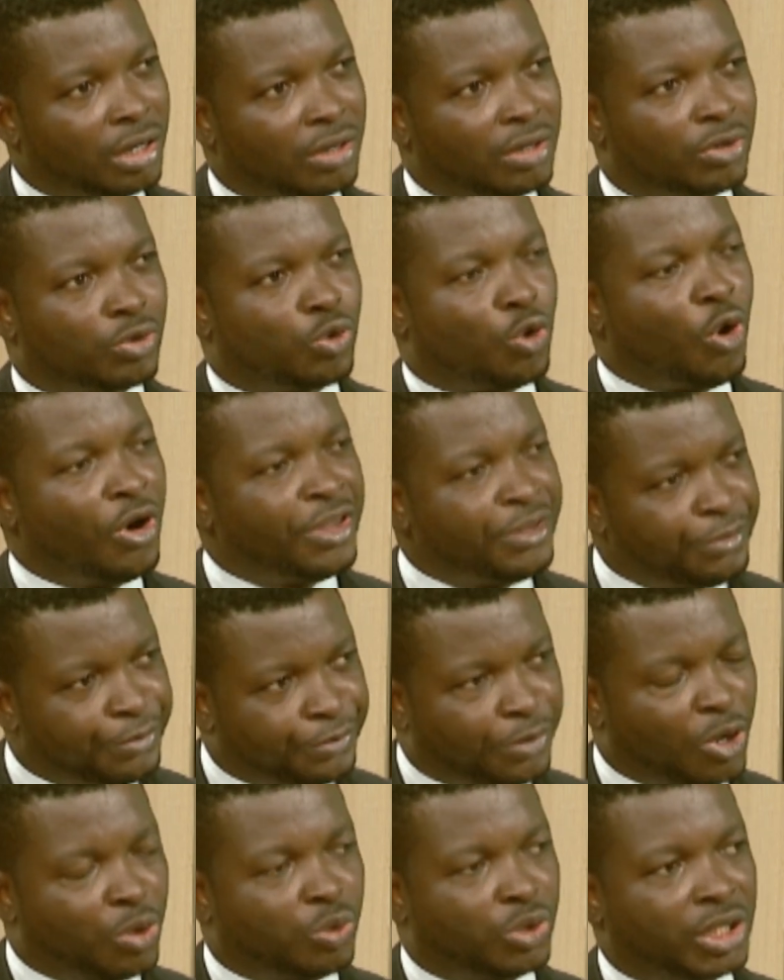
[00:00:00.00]
Going
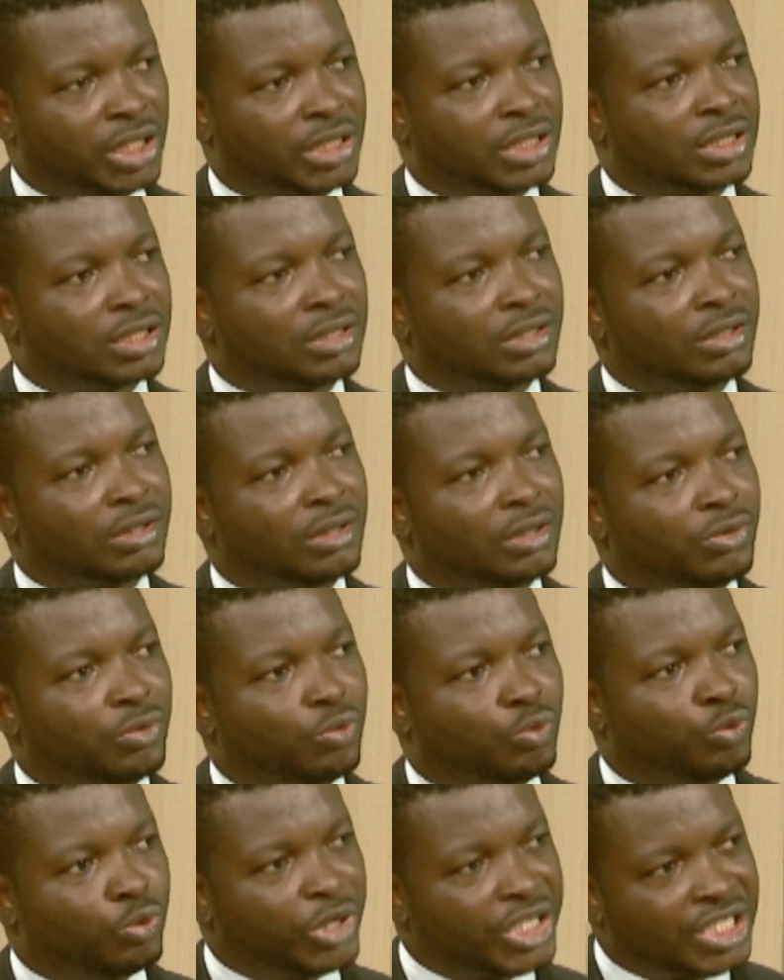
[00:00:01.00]
forward,
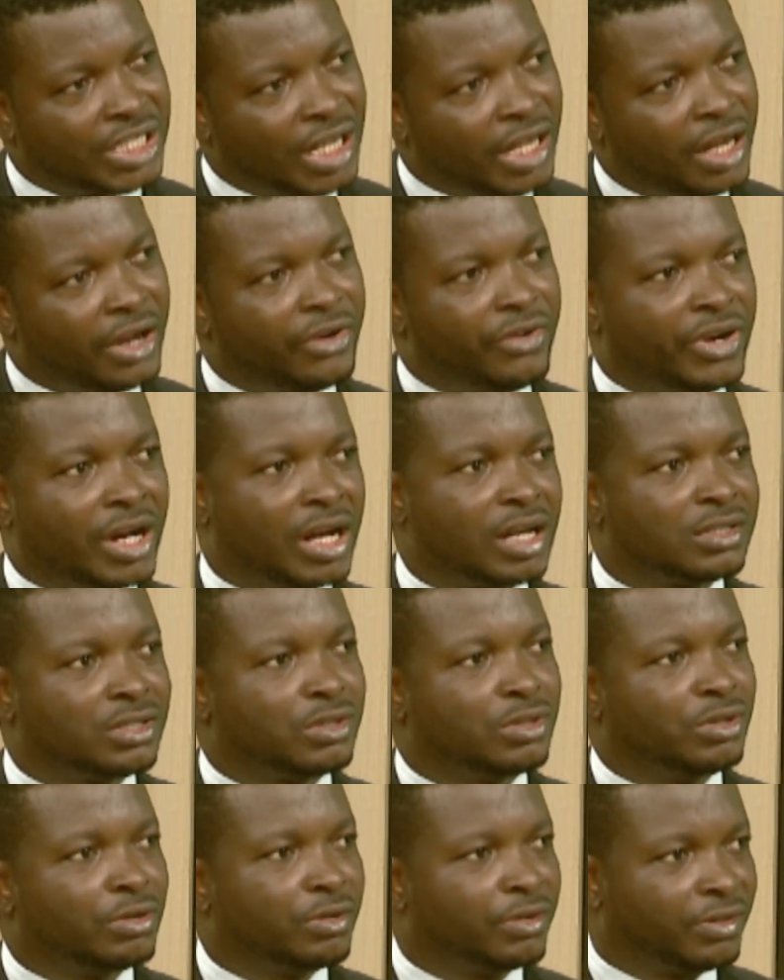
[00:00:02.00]
which areas do
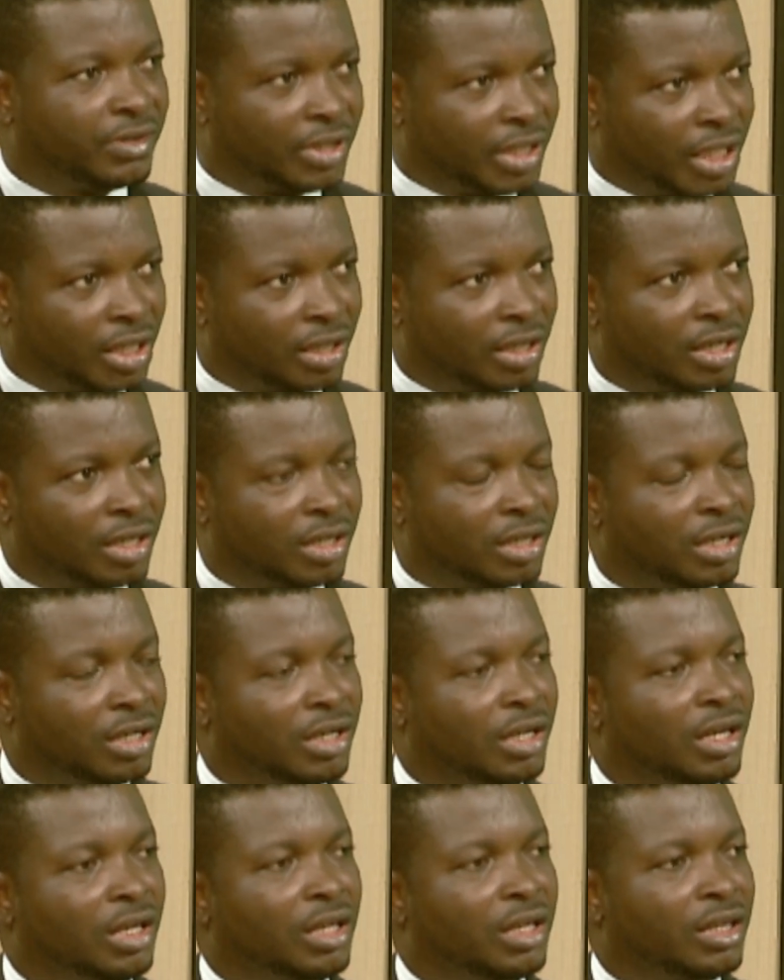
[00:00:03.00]
you think
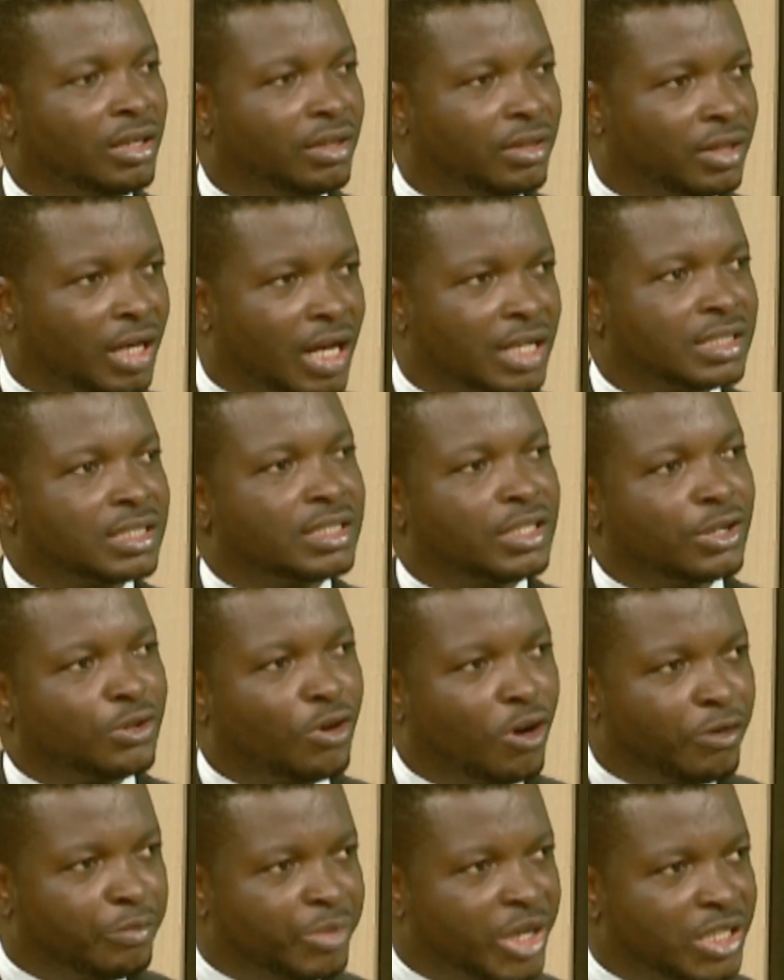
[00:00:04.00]
that the
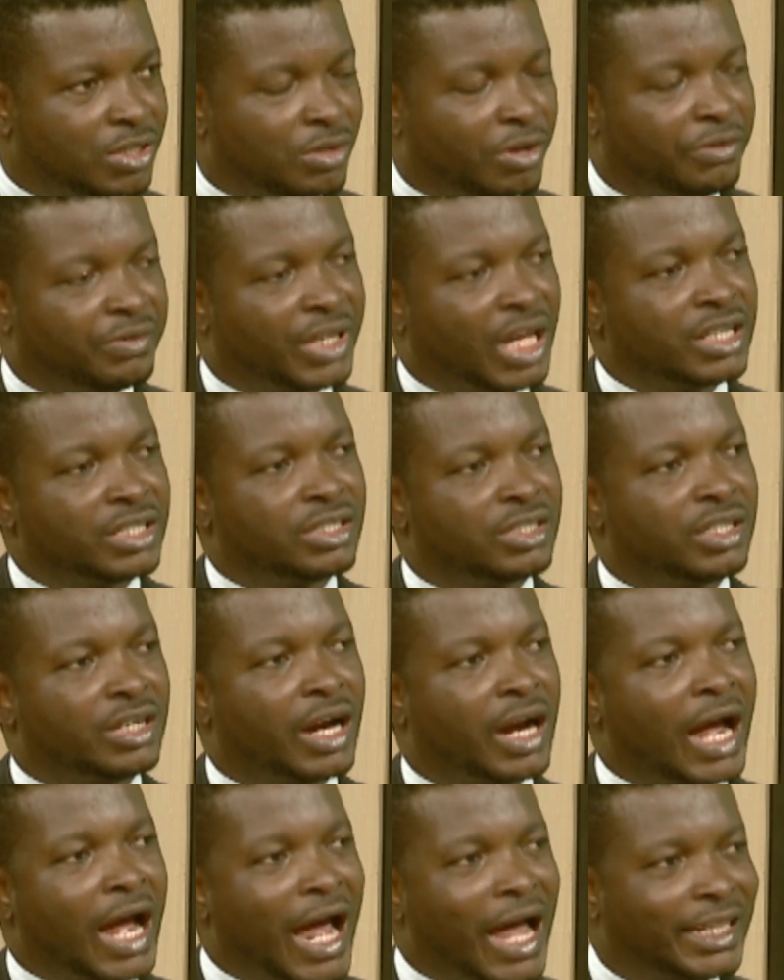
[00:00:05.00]
government of
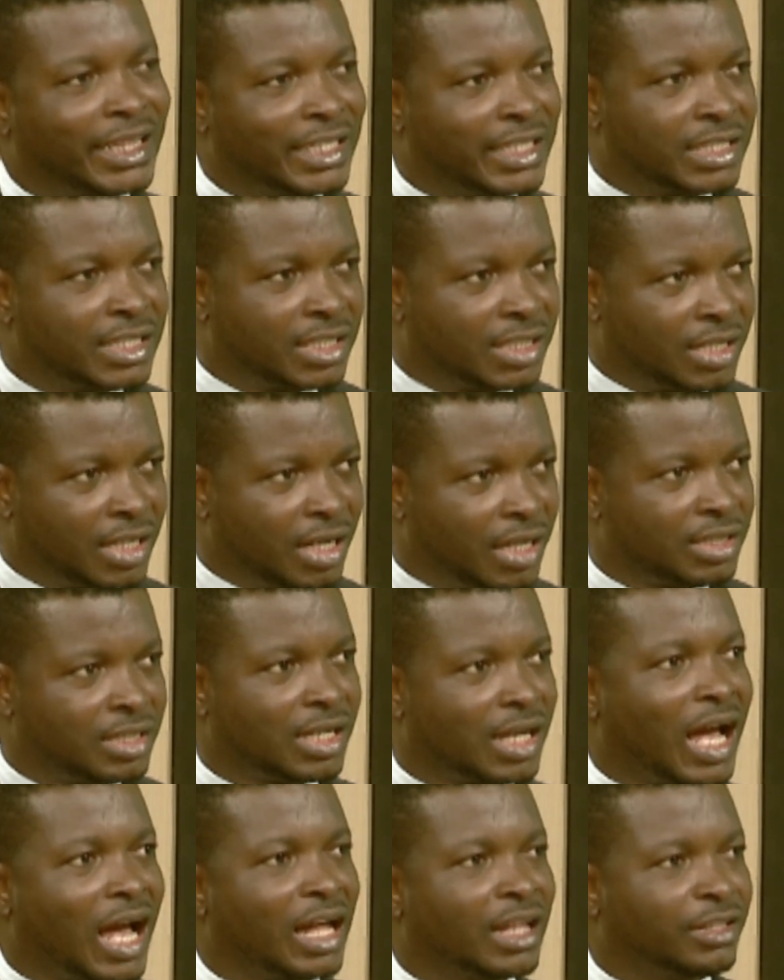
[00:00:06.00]
Nigeria at the state
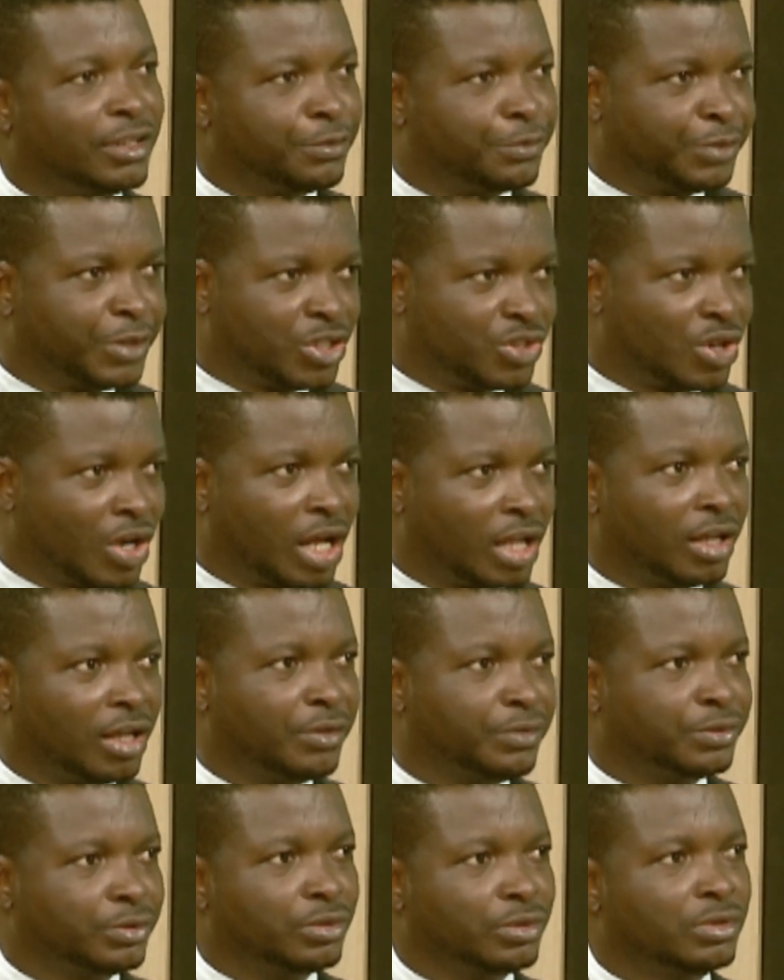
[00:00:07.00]
and the federal
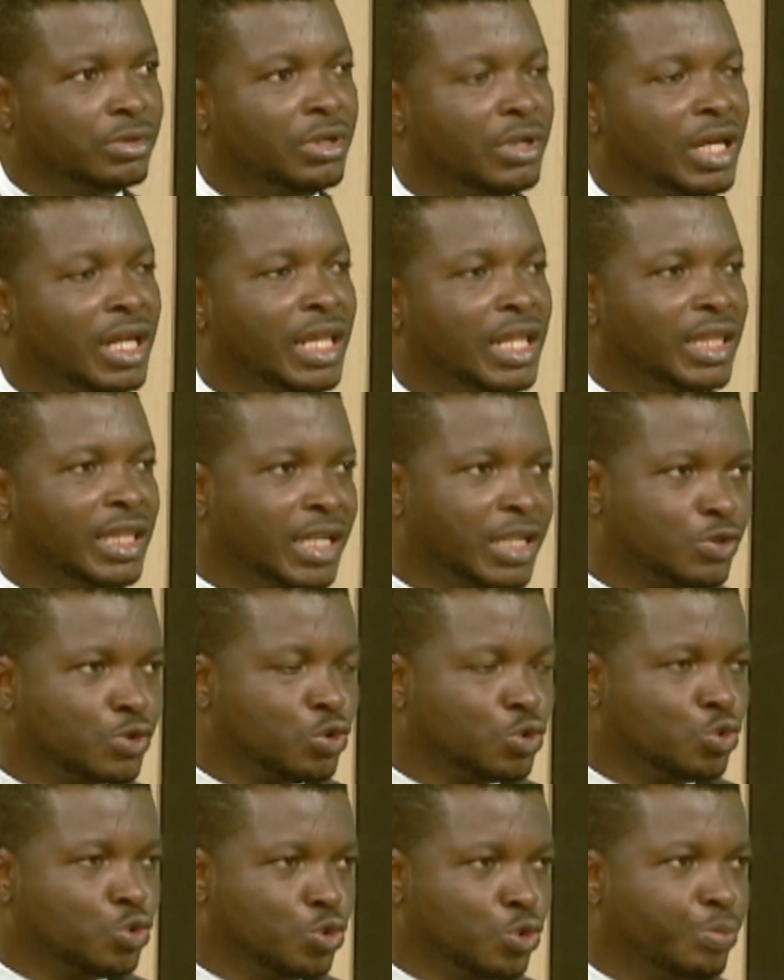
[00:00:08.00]
level need to
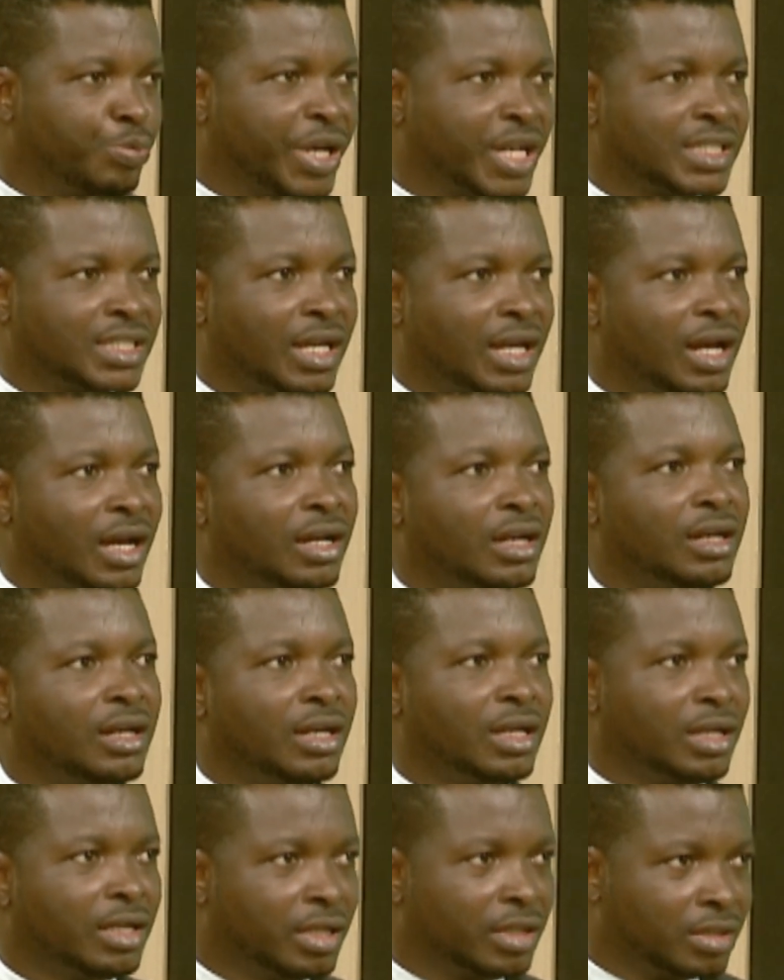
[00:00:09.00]
do better
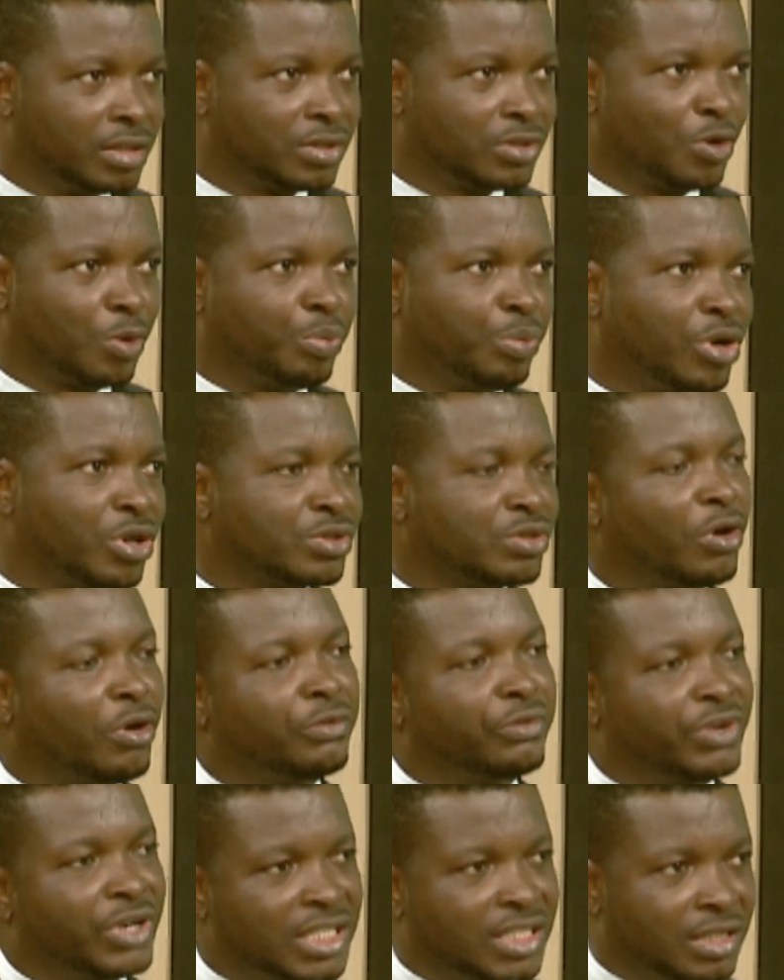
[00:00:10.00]
in support of
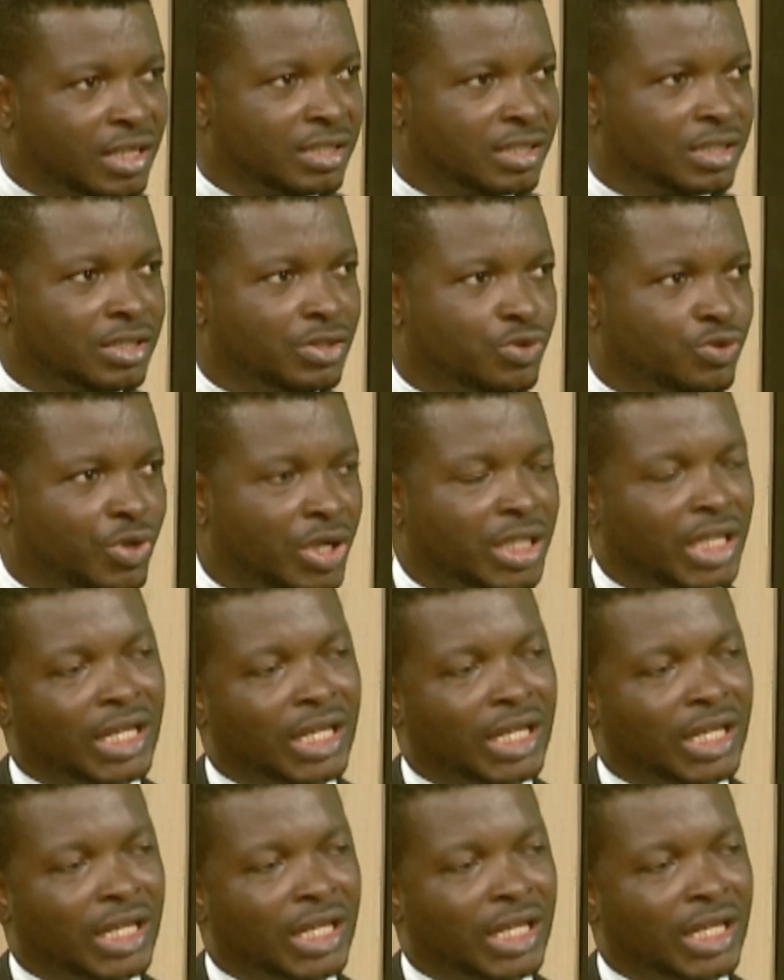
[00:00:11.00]
residency training?